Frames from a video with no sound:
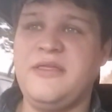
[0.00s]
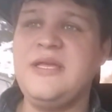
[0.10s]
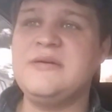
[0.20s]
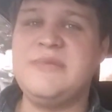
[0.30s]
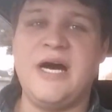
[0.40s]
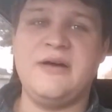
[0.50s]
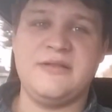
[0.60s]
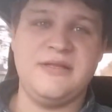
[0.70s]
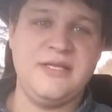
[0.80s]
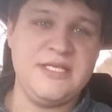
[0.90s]
think about
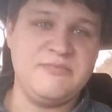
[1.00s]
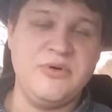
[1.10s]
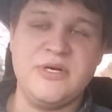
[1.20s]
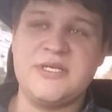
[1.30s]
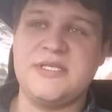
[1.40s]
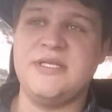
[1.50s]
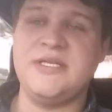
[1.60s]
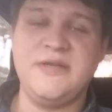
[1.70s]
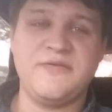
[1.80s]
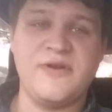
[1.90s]
these books and
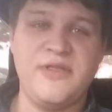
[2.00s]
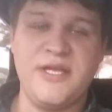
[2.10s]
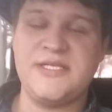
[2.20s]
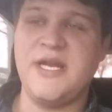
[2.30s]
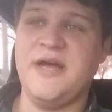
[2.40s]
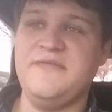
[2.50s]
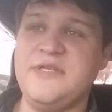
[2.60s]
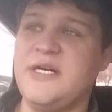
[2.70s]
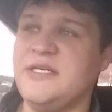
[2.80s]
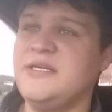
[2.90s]
the different things that I have
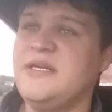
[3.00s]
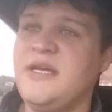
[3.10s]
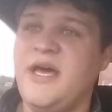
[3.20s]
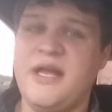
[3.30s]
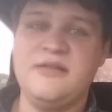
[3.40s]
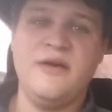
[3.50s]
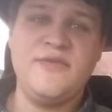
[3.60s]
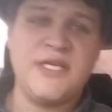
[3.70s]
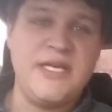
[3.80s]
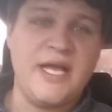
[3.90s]
done. And I
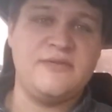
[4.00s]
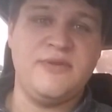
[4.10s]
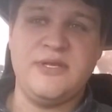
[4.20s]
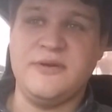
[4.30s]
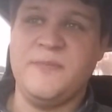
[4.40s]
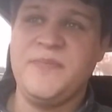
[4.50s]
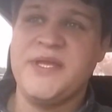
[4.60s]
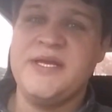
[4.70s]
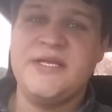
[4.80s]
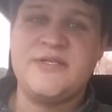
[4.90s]
love to connect with you.
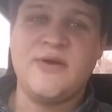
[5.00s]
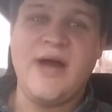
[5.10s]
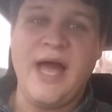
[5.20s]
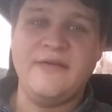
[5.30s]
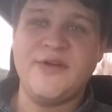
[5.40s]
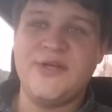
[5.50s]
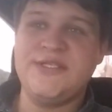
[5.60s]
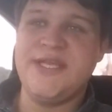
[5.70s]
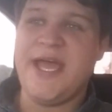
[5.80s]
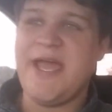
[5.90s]
So have a
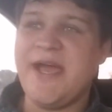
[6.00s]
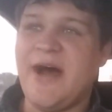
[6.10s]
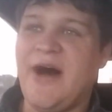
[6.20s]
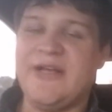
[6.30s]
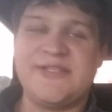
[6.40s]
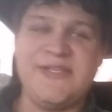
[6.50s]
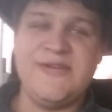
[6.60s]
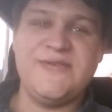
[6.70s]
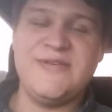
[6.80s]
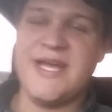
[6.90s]
good day. I'll see
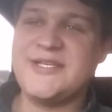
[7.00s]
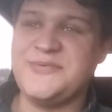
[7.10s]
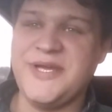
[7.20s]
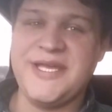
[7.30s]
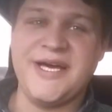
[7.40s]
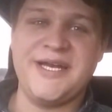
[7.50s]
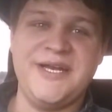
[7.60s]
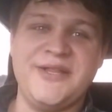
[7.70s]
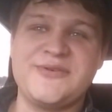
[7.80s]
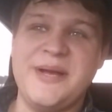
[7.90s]
you next week on
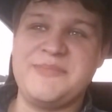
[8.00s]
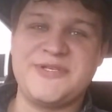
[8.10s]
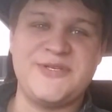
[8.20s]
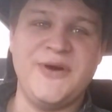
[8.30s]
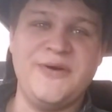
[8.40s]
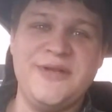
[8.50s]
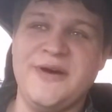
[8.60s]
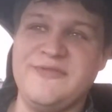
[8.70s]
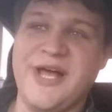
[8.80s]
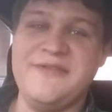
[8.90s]
another episode
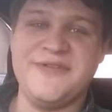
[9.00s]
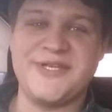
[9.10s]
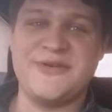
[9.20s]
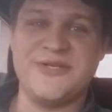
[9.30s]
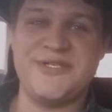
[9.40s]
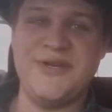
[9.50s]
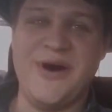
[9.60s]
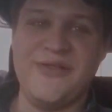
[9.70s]
of Life as a Christian